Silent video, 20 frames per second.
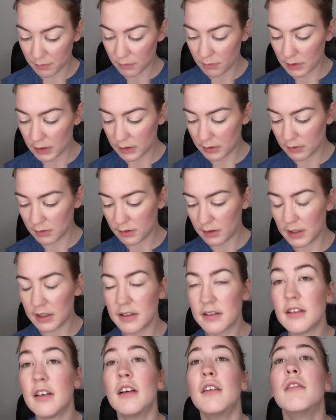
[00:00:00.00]
Well,
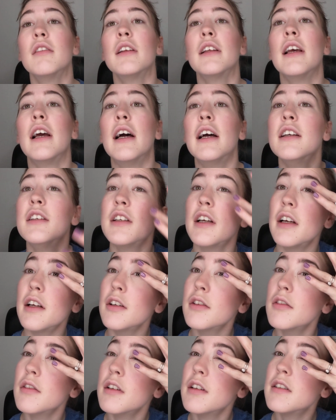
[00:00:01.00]
it's not really eyeshadow,